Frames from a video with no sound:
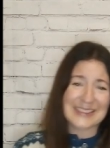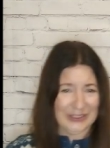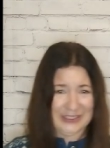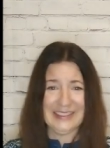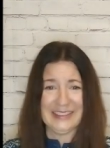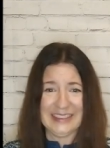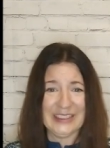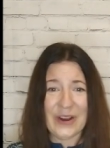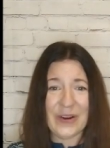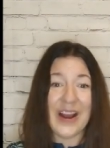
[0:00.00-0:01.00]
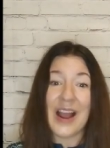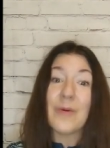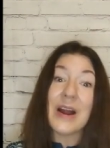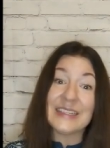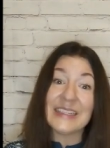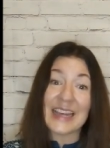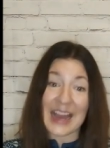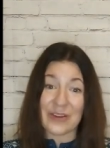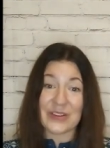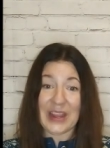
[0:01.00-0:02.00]
Seriously though, I wanted to
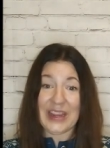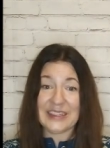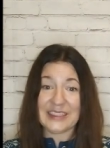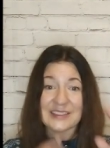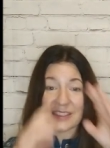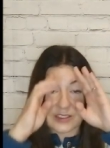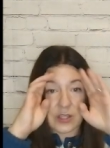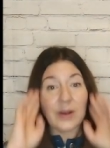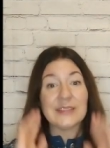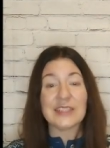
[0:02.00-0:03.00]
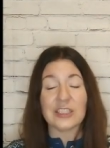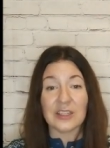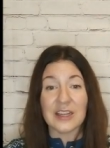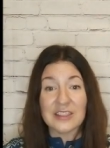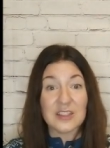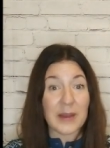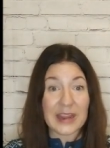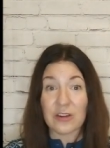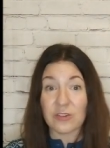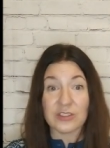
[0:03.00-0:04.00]
get out of the 80s, and so I said to my
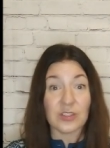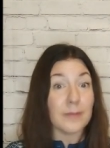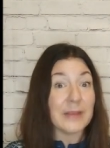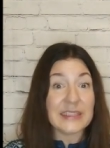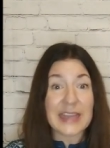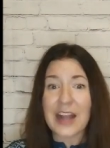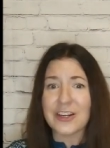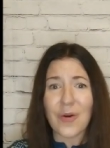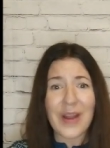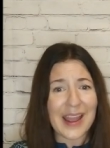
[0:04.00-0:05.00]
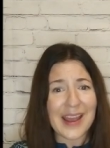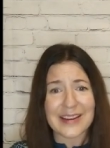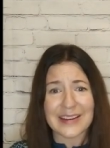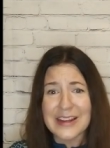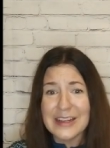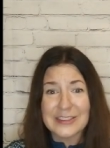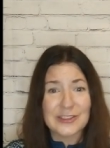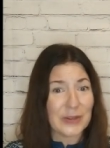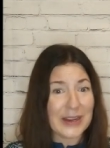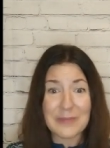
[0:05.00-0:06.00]
hairdresser, "I'm like, yeah, go ahead,
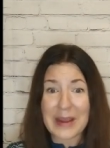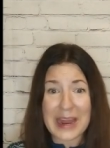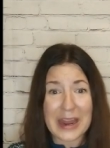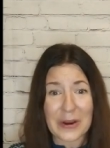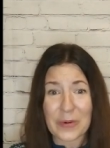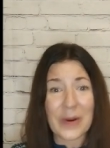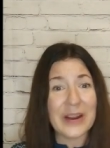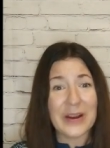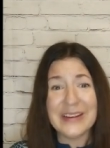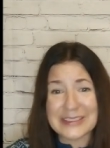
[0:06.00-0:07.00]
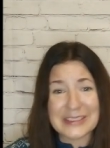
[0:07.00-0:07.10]
straighten my hair. What?